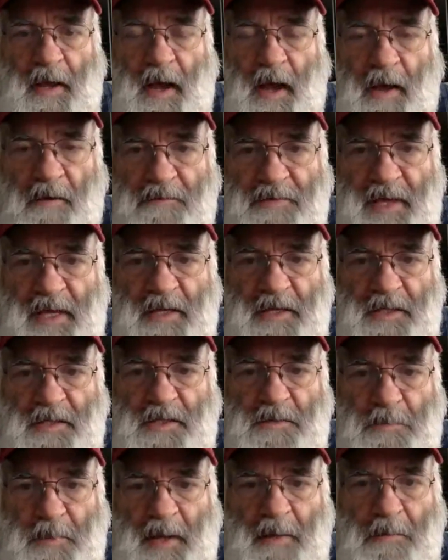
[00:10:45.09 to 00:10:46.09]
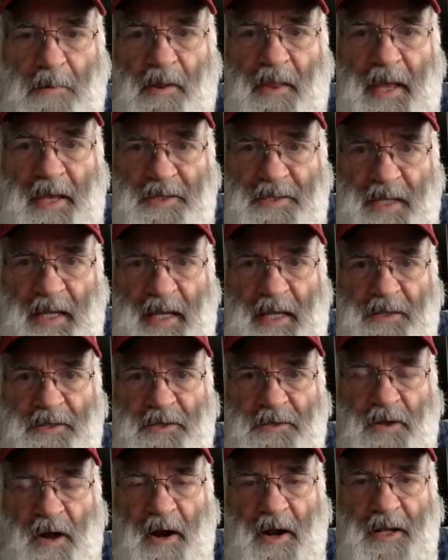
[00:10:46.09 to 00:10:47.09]
of these people as they get
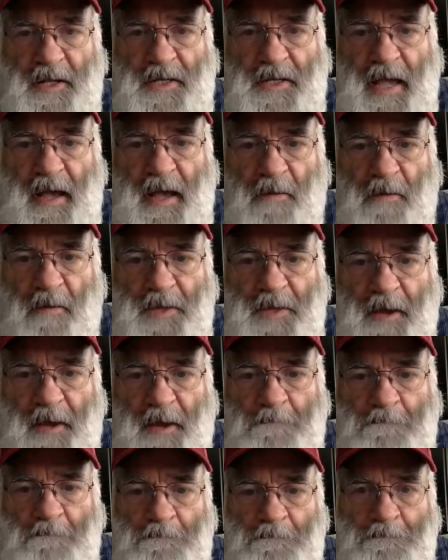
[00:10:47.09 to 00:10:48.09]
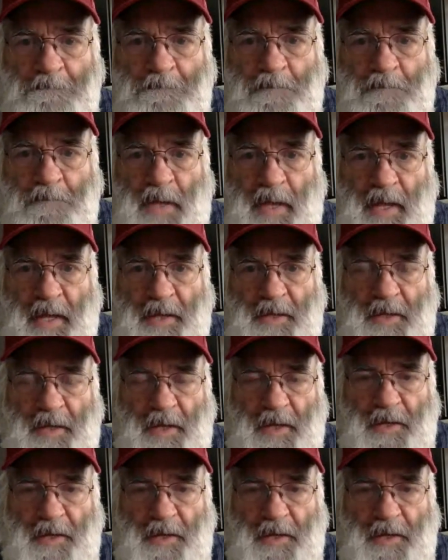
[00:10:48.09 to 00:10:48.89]
started to help them. And